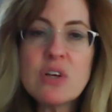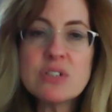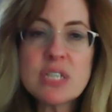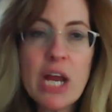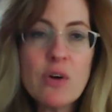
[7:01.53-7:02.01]

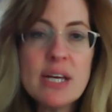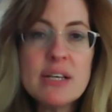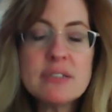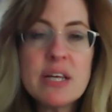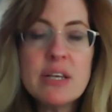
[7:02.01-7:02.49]
there's
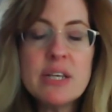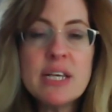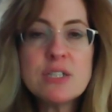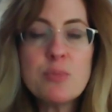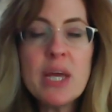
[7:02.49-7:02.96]
areas that
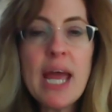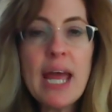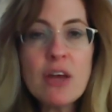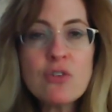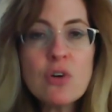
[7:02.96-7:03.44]
need to be
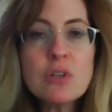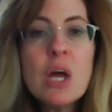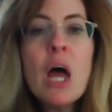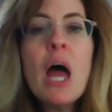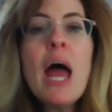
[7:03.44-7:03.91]

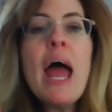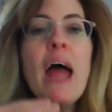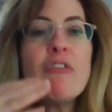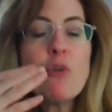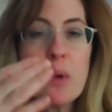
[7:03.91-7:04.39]
handled,
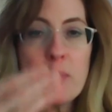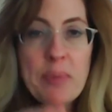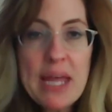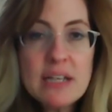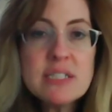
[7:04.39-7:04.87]
and they're
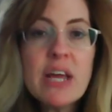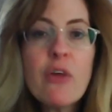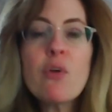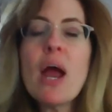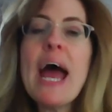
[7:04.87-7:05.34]
repenting
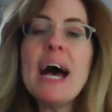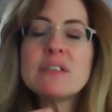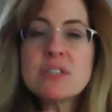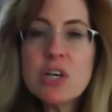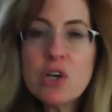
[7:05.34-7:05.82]
and they're
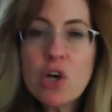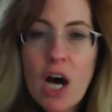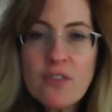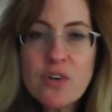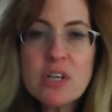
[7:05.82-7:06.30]
asking
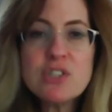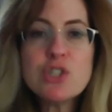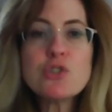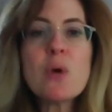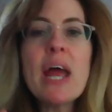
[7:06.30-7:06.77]
God for his
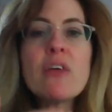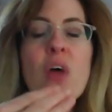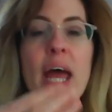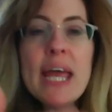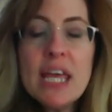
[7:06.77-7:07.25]
strength,
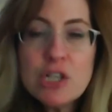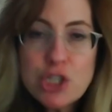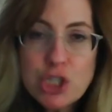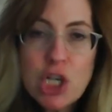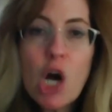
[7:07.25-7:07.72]
it's
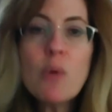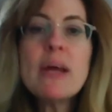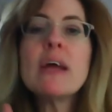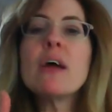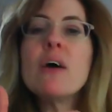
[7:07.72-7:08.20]

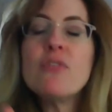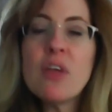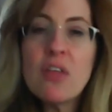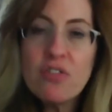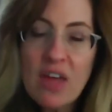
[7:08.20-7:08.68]
showing
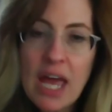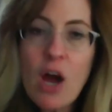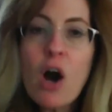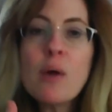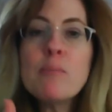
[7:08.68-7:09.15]
that they
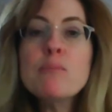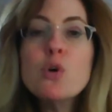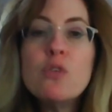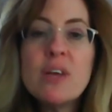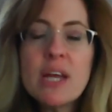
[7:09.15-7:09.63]
are
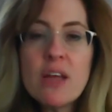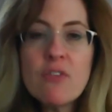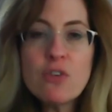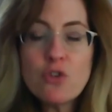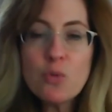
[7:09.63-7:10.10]
moving
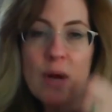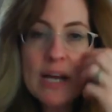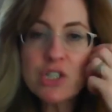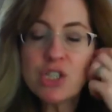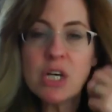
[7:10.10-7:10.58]
in the
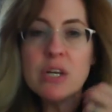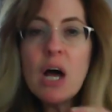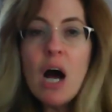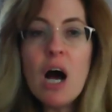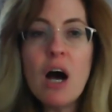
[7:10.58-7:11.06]
direction
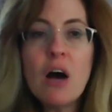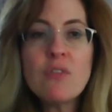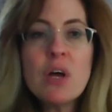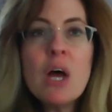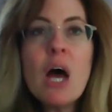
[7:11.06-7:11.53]

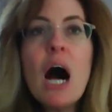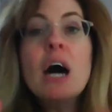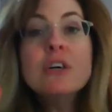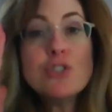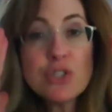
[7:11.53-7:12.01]
of
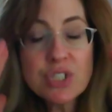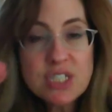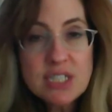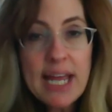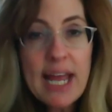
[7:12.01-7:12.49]

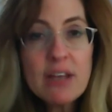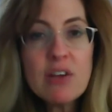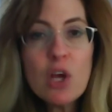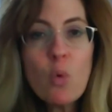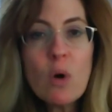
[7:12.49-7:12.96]

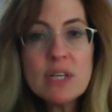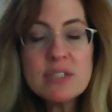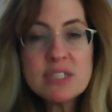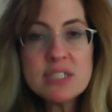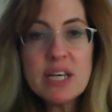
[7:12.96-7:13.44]
understanding what
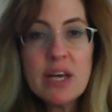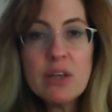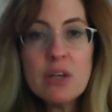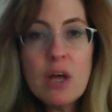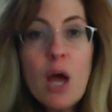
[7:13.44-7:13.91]
is
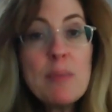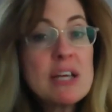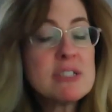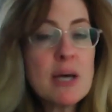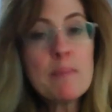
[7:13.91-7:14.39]
sin
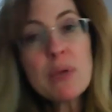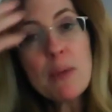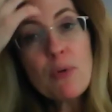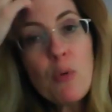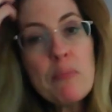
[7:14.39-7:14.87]
because some
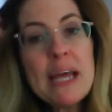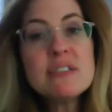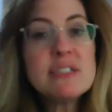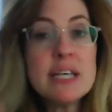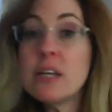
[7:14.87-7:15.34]
people may
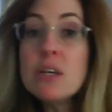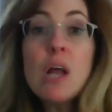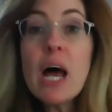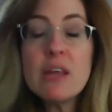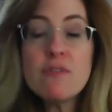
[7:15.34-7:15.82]
sin and
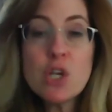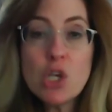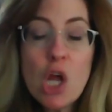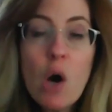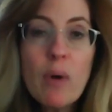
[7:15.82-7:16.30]
not
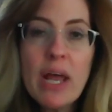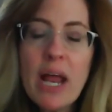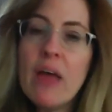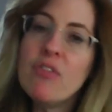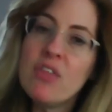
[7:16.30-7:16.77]
even know it
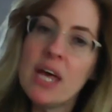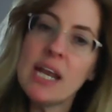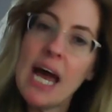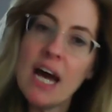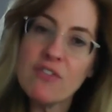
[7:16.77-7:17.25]
and then
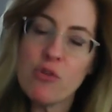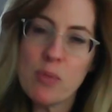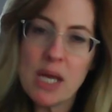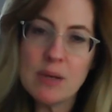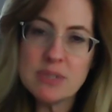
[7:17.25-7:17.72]
after they
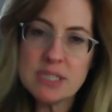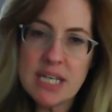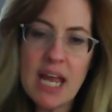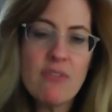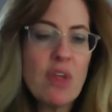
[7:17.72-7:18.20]
become
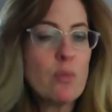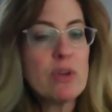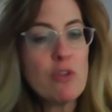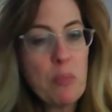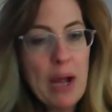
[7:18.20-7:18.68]
saved they
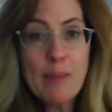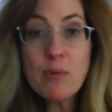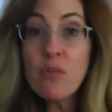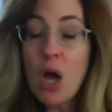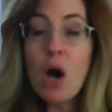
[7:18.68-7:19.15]
read the
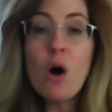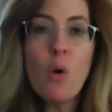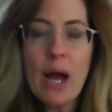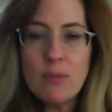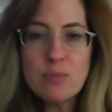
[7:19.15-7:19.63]
bible and they oh
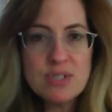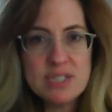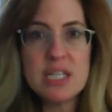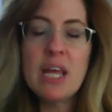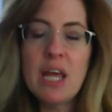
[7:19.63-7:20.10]
i was
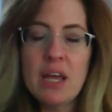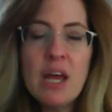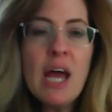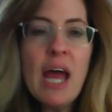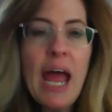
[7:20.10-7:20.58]
sinning
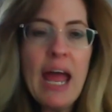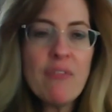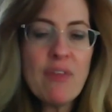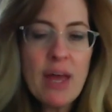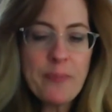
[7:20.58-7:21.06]

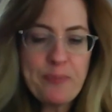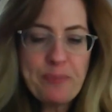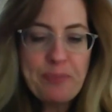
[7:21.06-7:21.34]
and then